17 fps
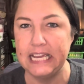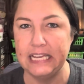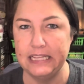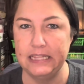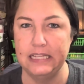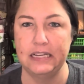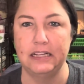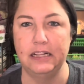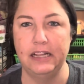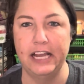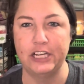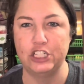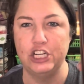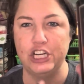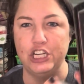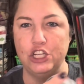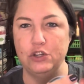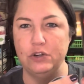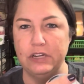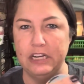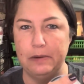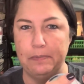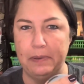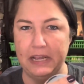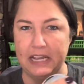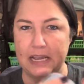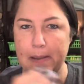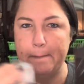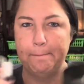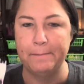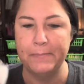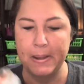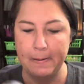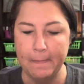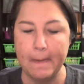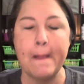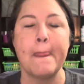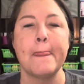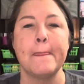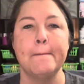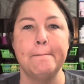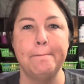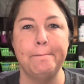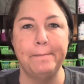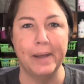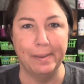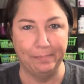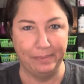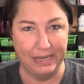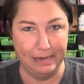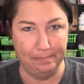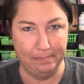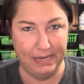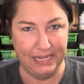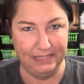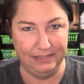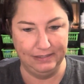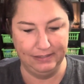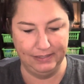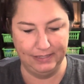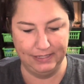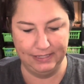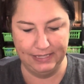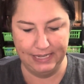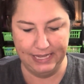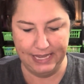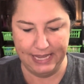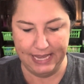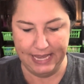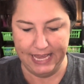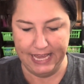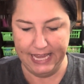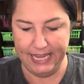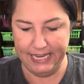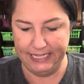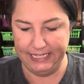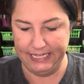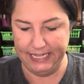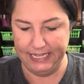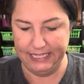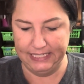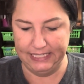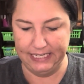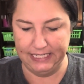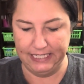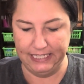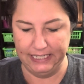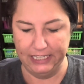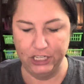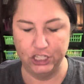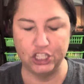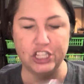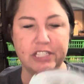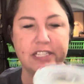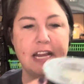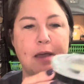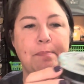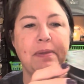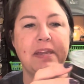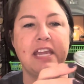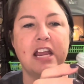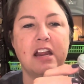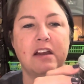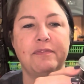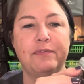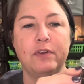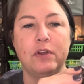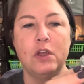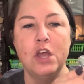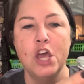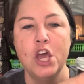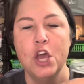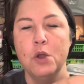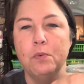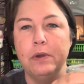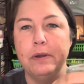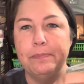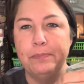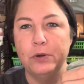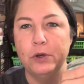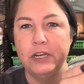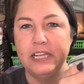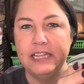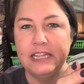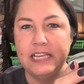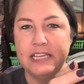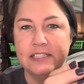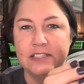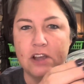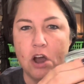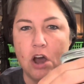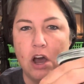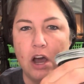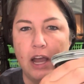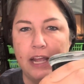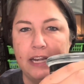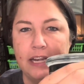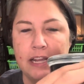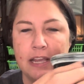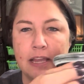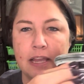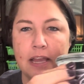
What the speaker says: in the collection, you need to pick up pumpkin buns. It is delicious. Now, be careful when putting these on,